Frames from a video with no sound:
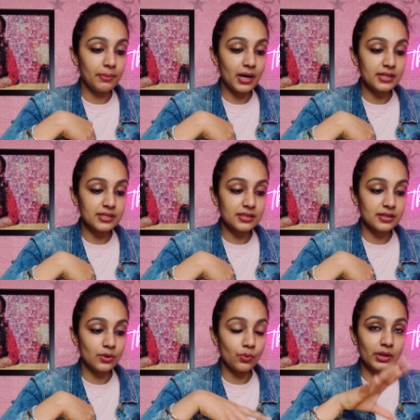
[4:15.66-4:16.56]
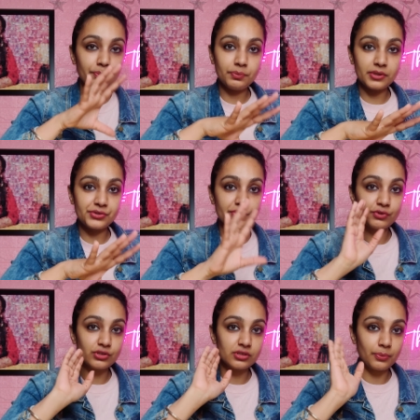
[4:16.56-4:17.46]
But uh, one person
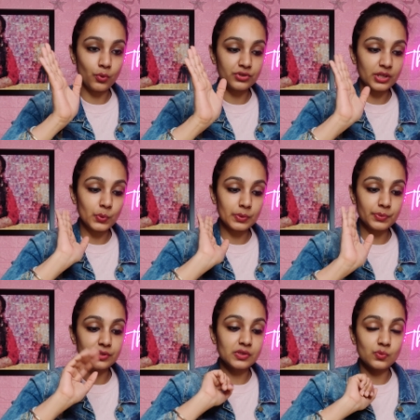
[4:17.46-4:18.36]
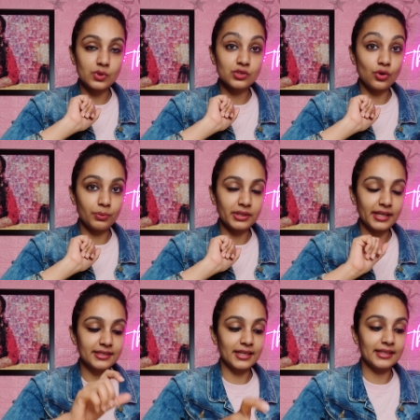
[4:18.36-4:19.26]
was supporting, one person was
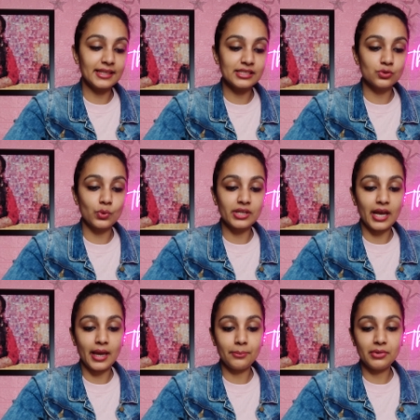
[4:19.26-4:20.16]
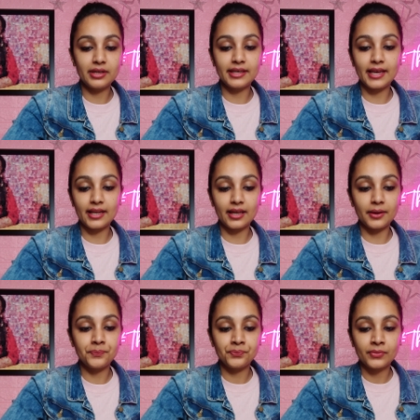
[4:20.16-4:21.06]
dominating. This is what I am getting.
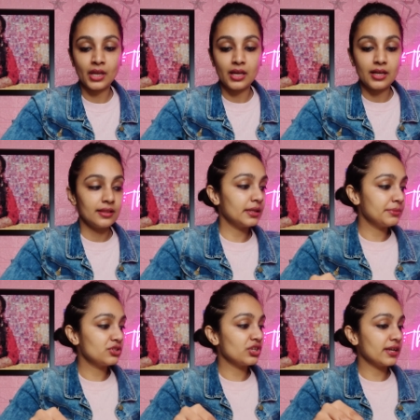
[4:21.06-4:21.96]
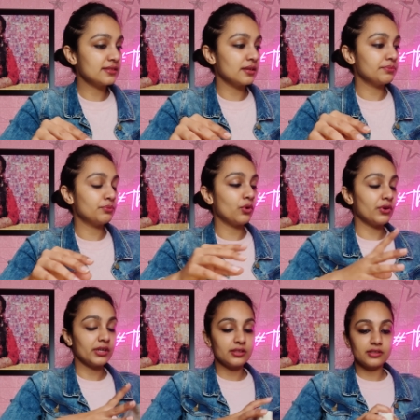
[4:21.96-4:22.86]
Let me check some
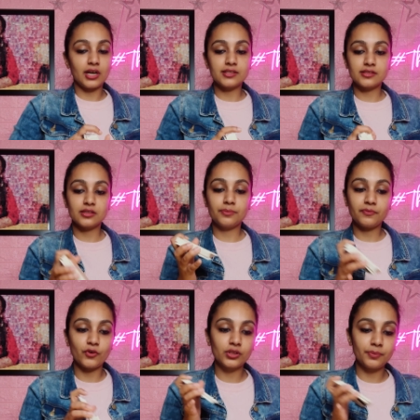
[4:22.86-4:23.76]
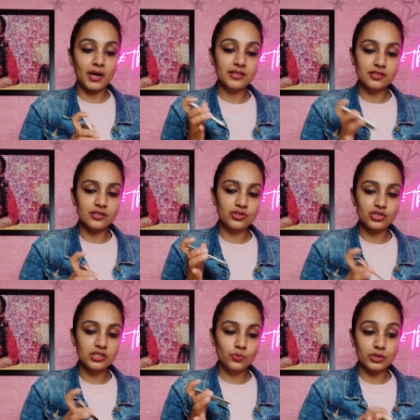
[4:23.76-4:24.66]
oracle cards in the, for the past
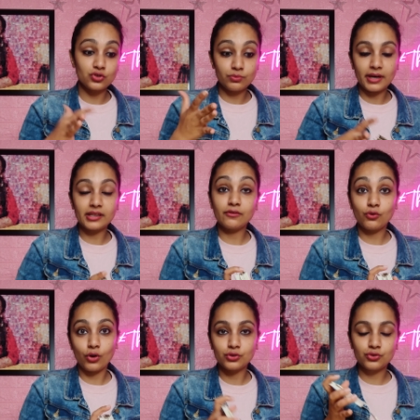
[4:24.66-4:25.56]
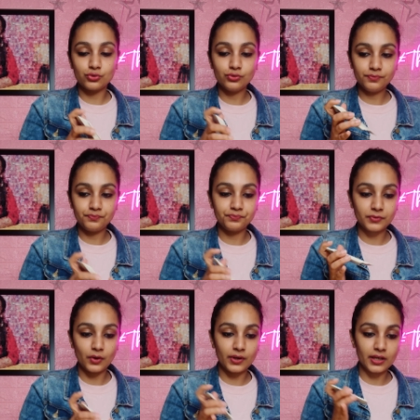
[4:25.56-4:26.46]
energies, what you might have gone through.
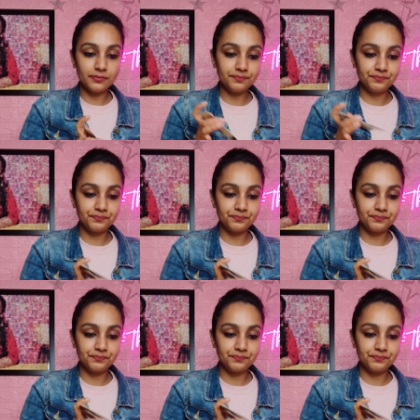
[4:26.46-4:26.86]
Okay.